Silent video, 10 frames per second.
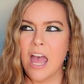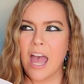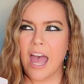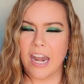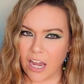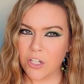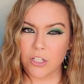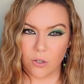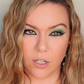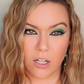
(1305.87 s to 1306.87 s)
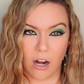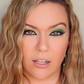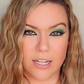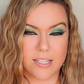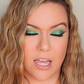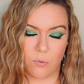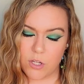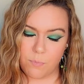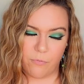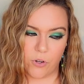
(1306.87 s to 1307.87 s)
an onion or a garlic scent,
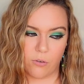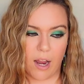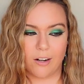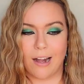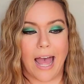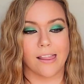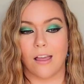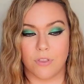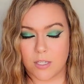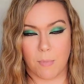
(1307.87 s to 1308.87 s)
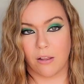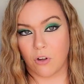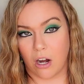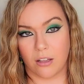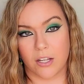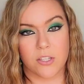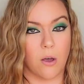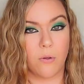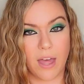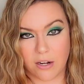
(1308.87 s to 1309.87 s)
which for the record, I love the smell of garlic,
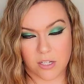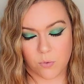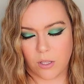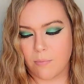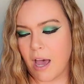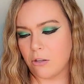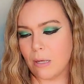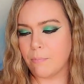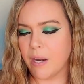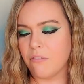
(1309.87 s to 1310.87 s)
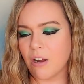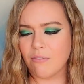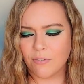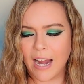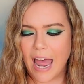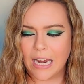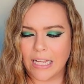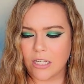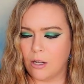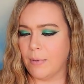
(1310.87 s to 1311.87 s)
so that doesn't really bother me. But if I've ever had
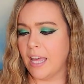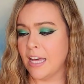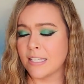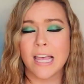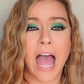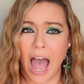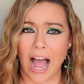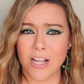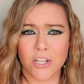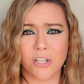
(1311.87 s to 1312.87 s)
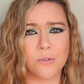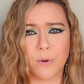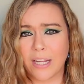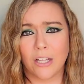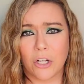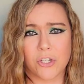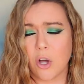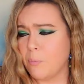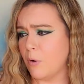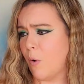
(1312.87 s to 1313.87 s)
onion on my hands, I just use regular
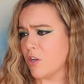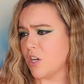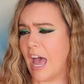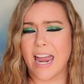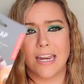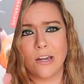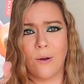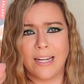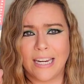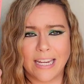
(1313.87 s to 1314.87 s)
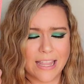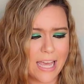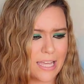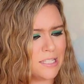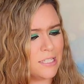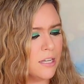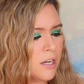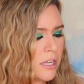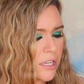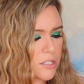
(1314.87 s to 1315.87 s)
soap and wash it. I didn't know I needed this.
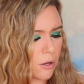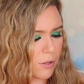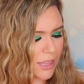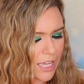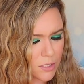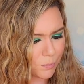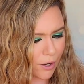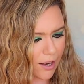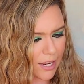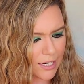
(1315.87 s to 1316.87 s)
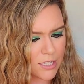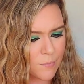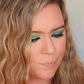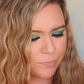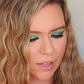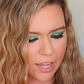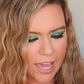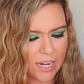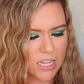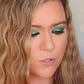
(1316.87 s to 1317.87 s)
So this product,
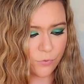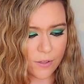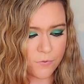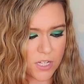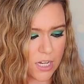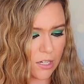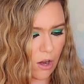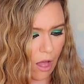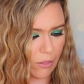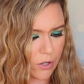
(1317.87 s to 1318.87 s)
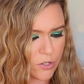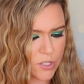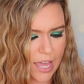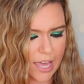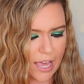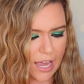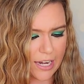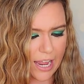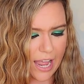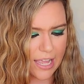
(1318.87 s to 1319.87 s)
it is $15, and
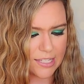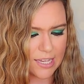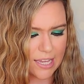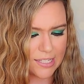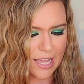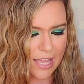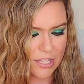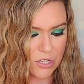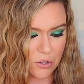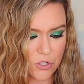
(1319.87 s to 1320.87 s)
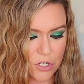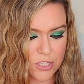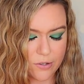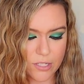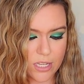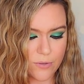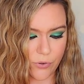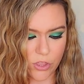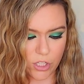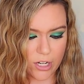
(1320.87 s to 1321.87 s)
it says that you'll just use this for
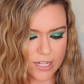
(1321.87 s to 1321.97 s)
30